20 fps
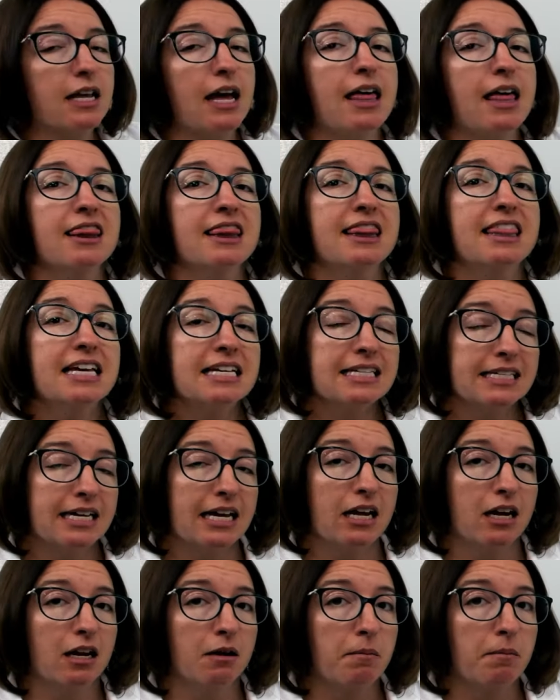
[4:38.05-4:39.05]
and this
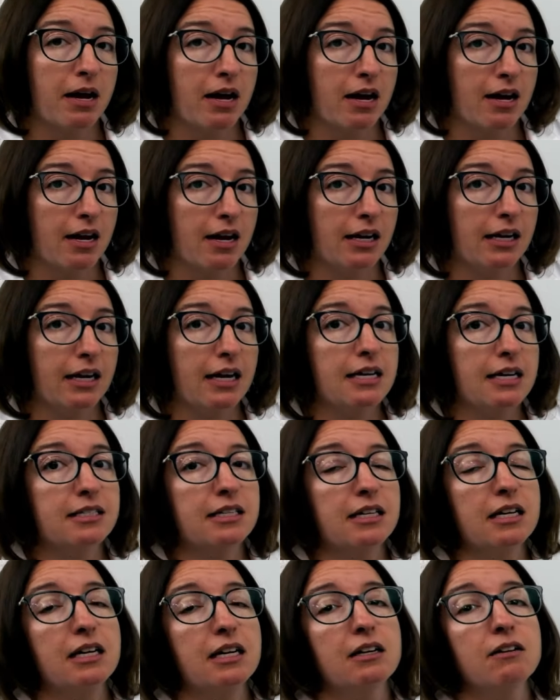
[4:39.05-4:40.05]
antibiotic is
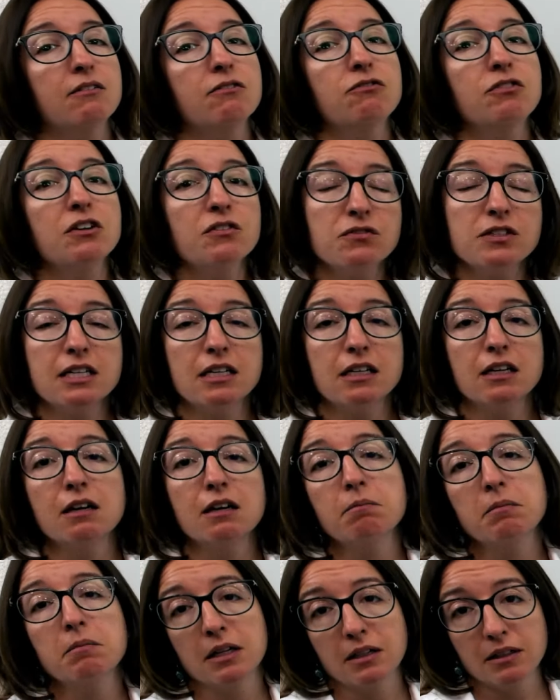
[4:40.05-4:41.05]
in fifty
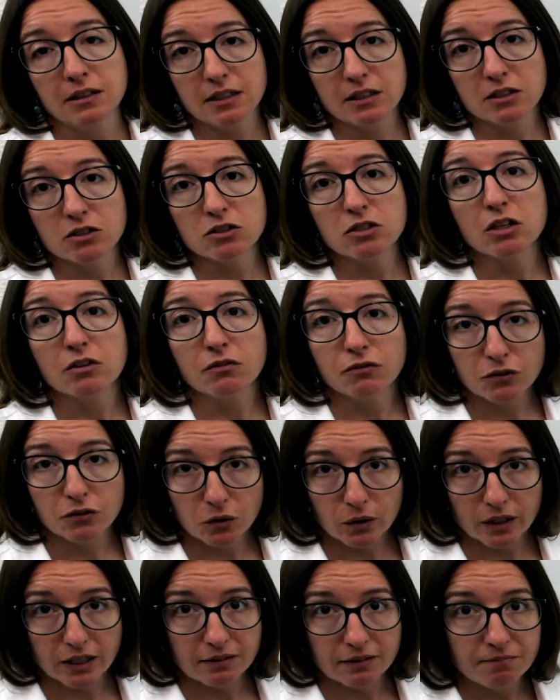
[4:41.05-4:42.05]
milliliters of
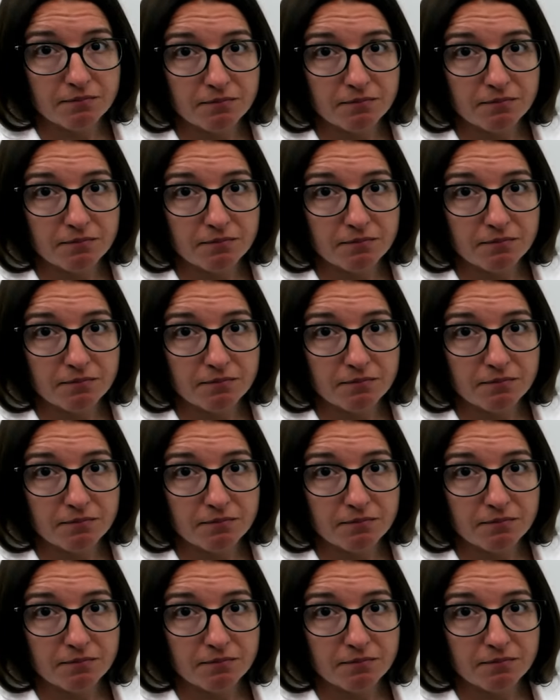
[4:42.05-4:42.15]
fluid.